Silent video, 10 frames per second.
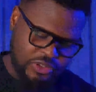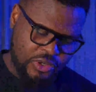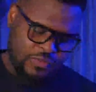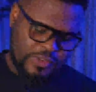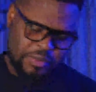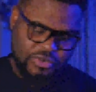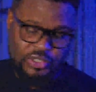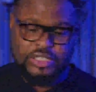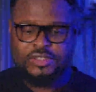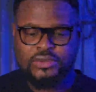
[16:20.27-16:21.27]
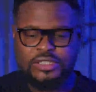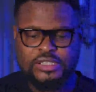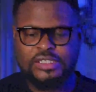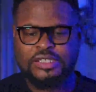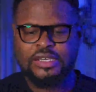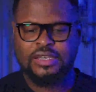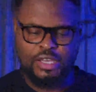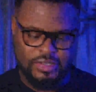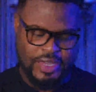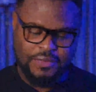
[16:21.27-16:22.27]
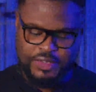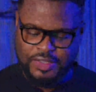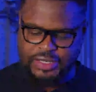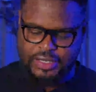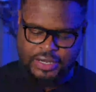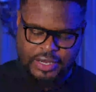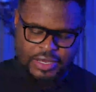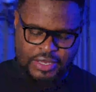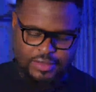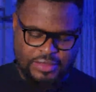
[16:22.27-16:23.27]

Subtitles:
out of the process. So this is everything